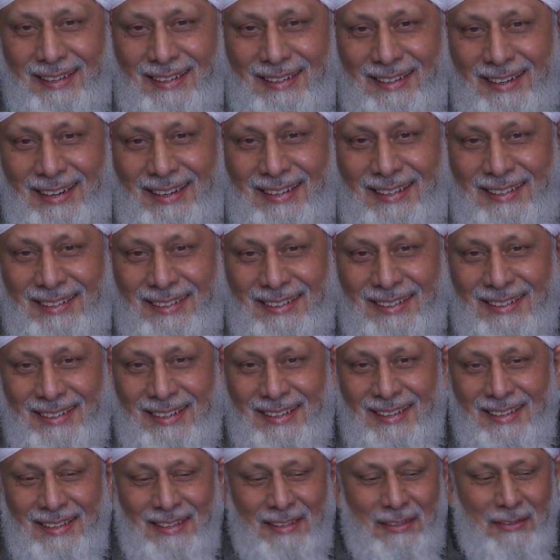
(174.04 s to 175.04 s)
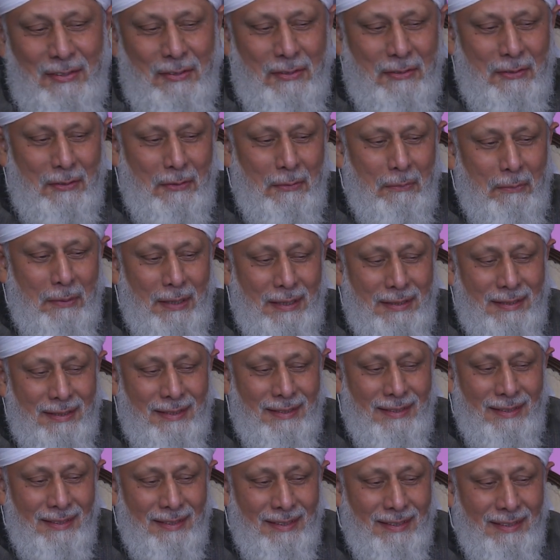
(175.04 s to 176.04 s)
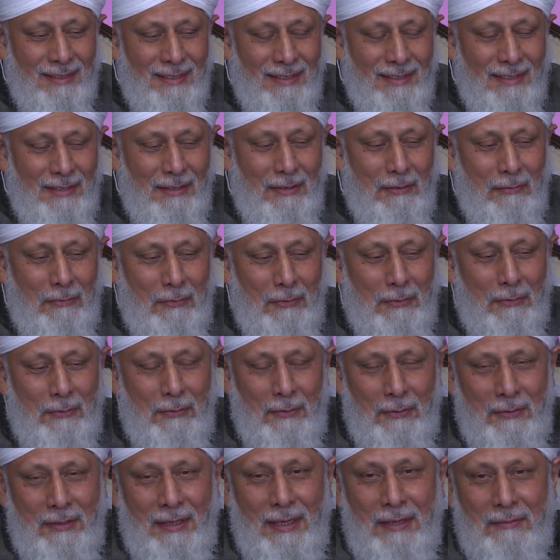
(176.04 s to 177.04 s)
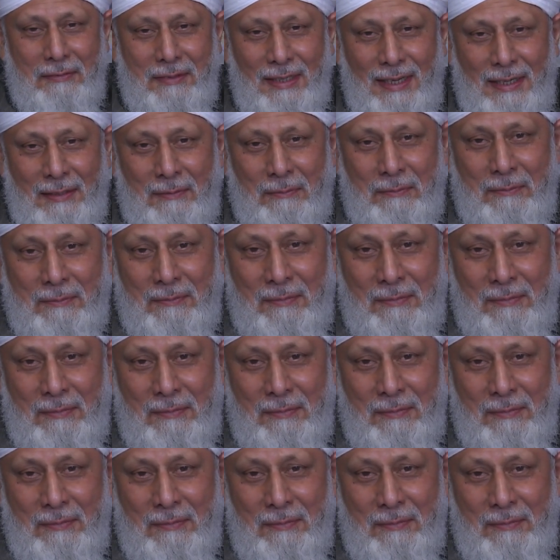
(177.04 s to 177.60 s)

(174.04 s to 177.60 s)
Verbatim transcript: Right? So, but if you don't have that,